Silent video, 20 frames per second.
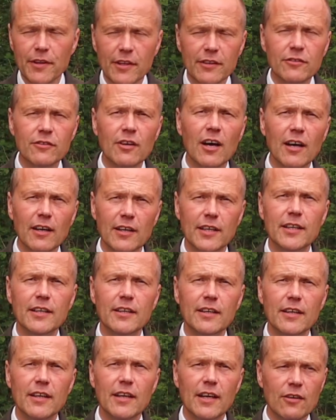the tie
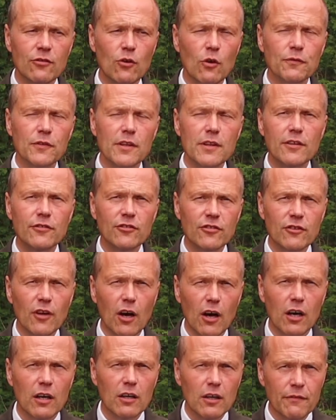is often the
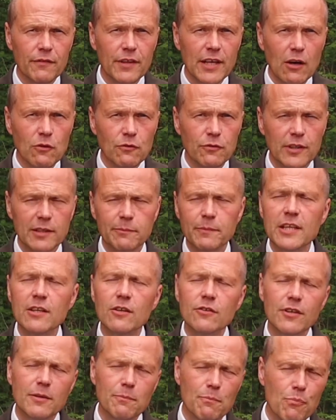star of the outfit
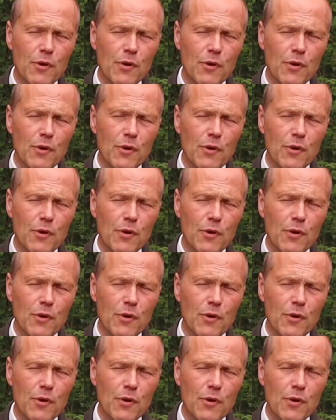because it